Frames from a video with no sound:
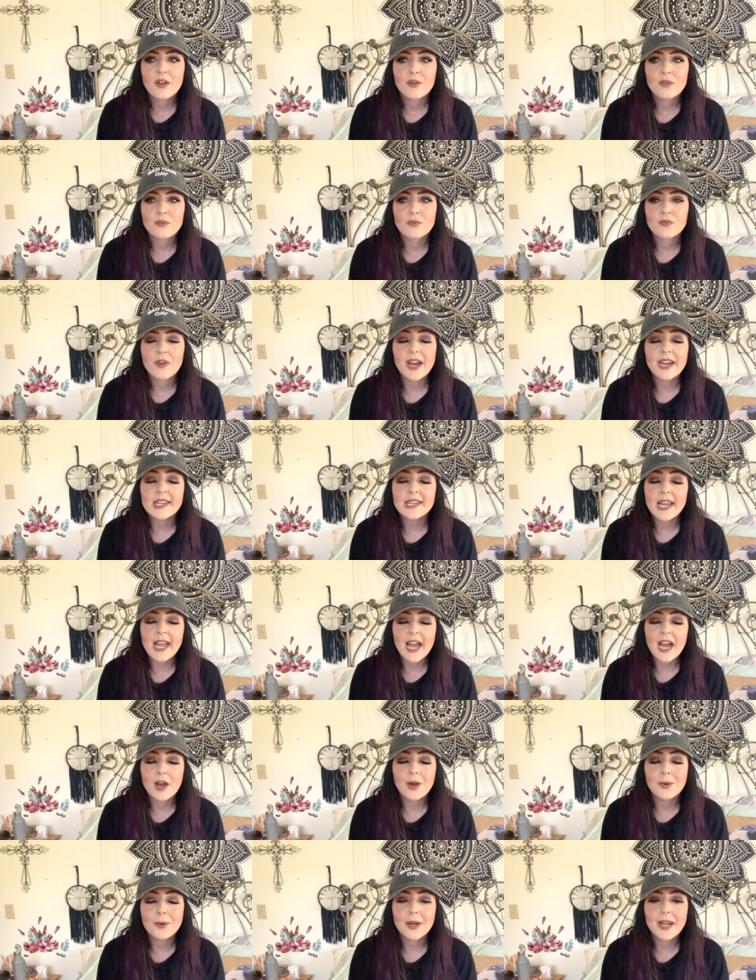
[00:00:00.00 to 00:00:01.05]
Right
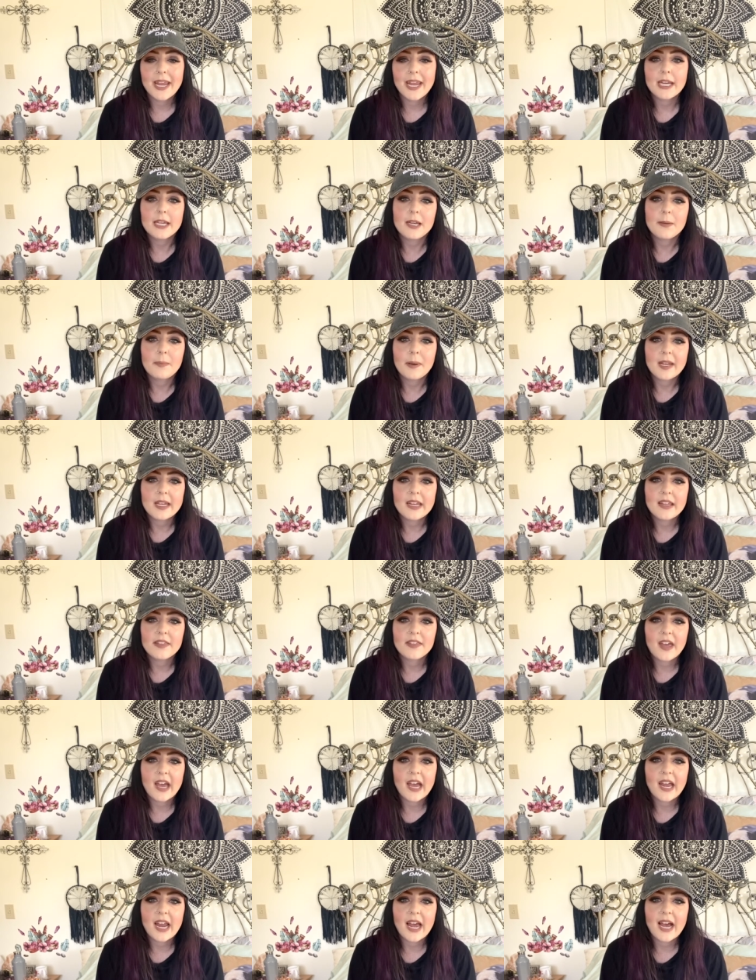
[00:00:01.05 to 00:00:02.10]
now, anybody
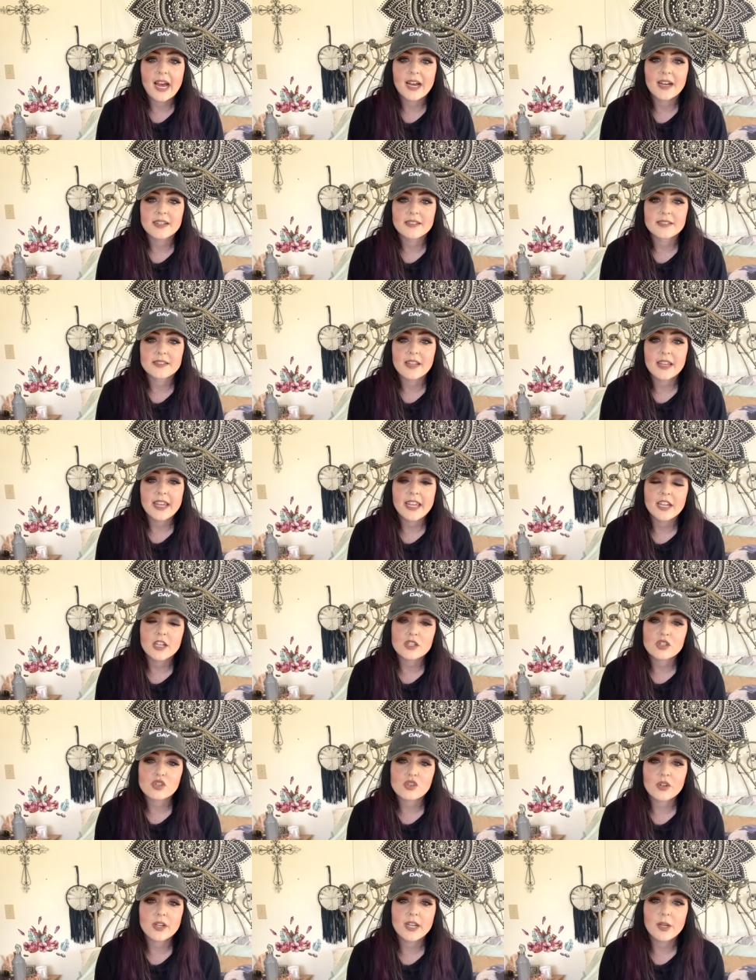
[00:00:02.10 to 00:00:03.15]
that has
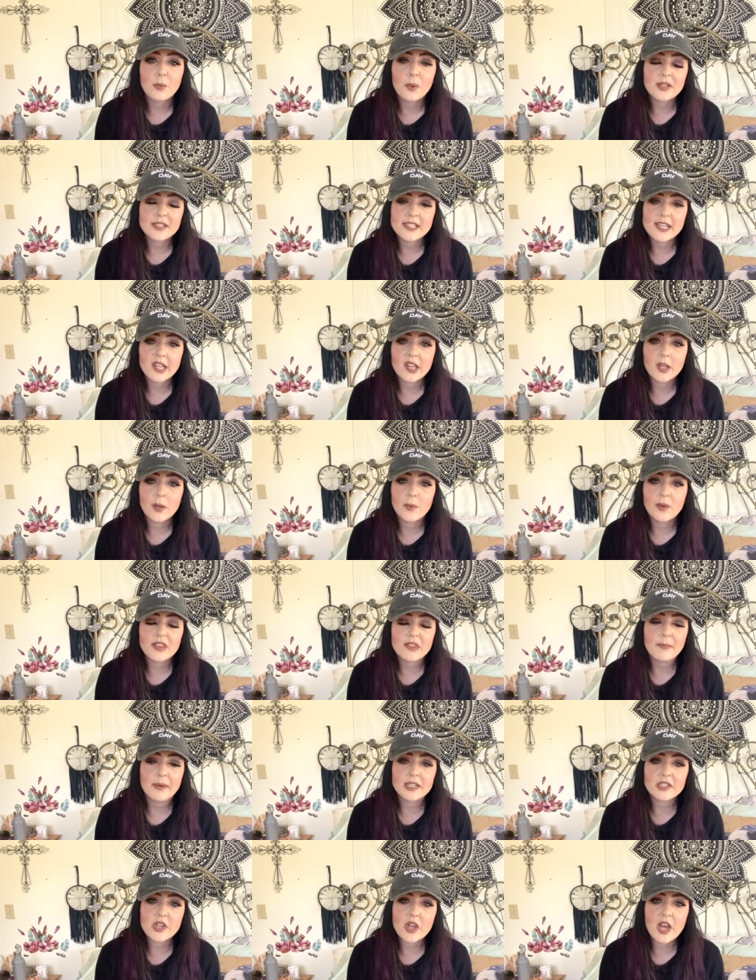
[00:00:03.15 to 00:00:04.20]
history with dealing with
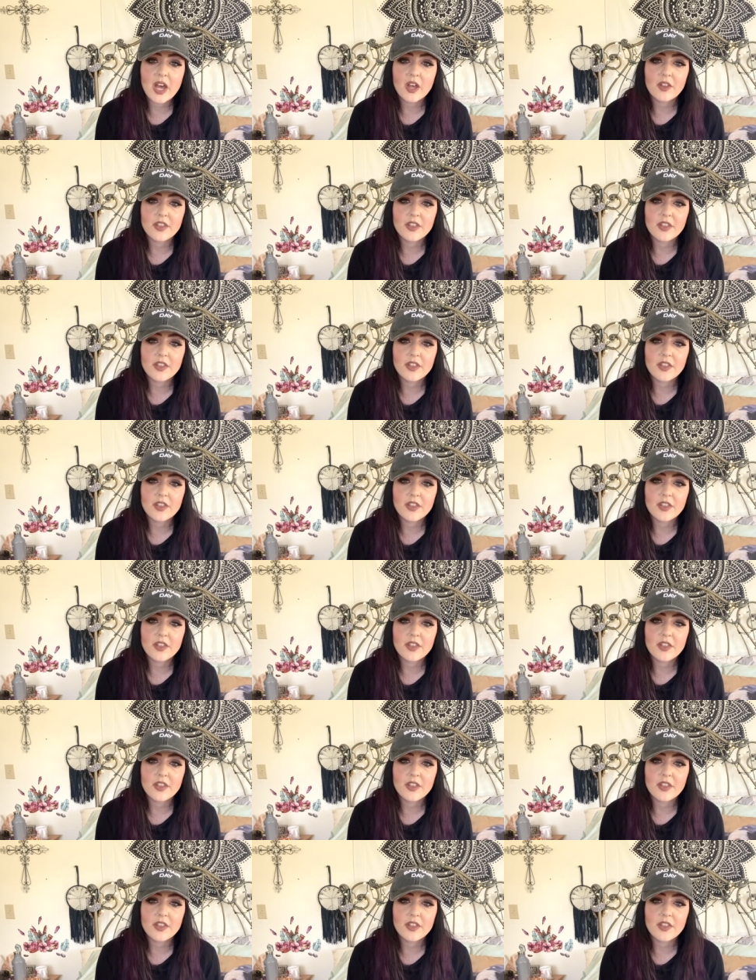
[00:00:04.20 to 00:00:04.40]
mental health